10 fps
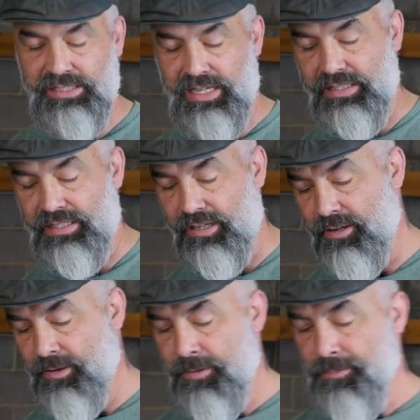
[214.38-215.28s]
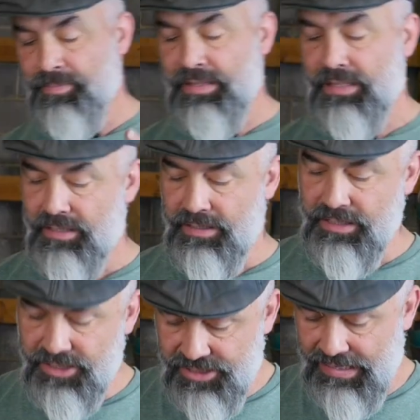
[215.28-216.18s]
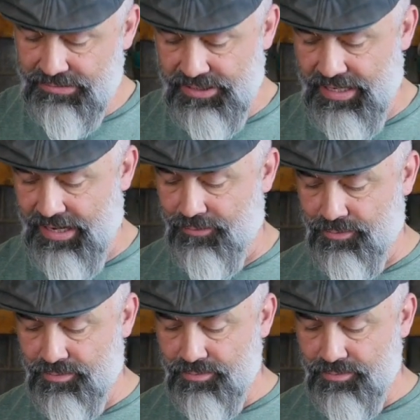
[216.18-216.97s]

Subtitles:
ideas. The chef's knife.